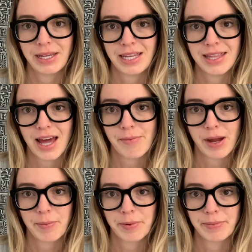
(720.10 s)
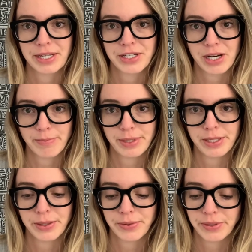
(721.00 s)
that Peppermint
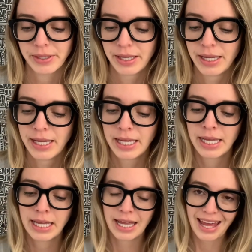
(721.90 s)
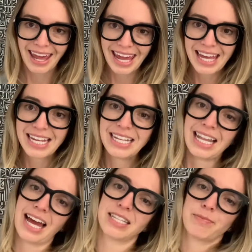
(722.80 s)
jumpsuit. And
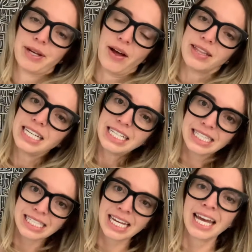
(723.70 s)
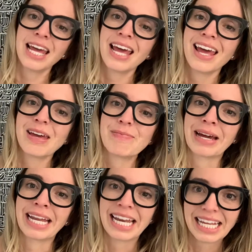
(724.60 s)
last but not least, my
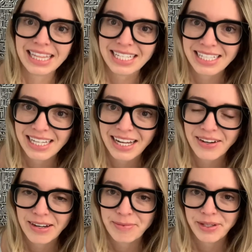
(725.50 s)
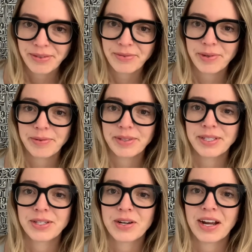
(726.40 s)
9th designer I'm looking forward
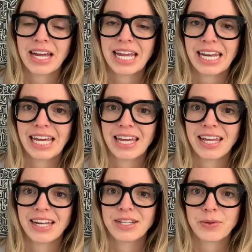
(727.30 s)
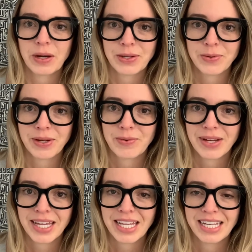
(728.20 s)
to trying in
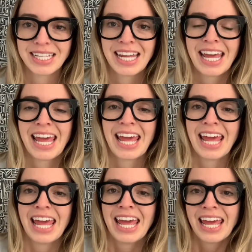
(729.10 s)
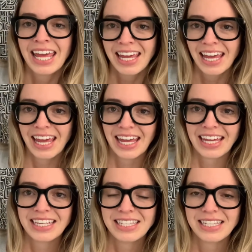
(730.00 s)
2021
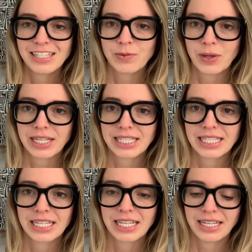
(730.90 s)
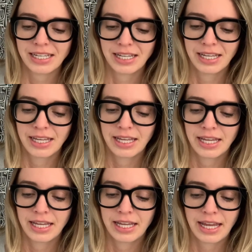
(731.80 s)
is this Wixton
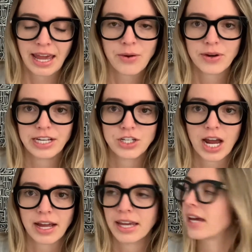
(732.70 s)
Hayward jacket.